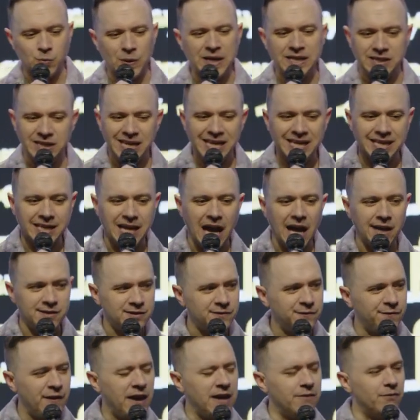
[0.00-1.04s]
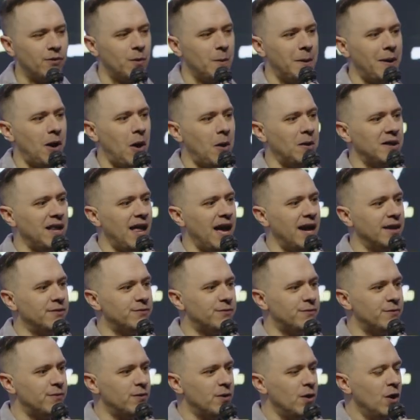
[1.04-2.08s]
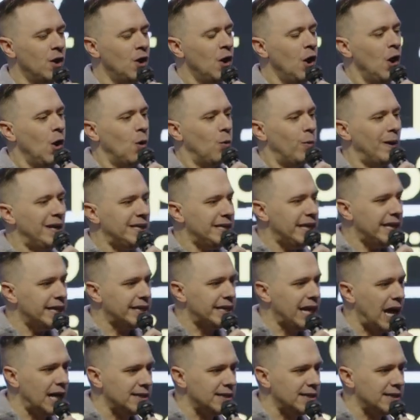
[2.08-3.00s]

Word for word: we need God's favor in our life. We need